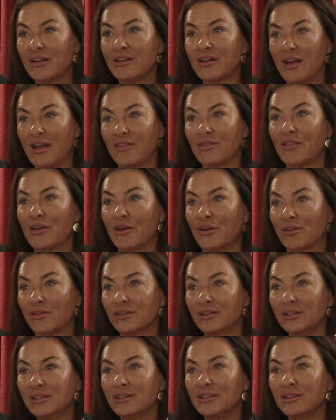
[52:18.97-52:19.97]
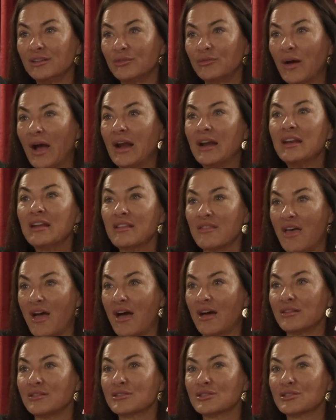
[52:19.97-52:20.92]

and they're finding that.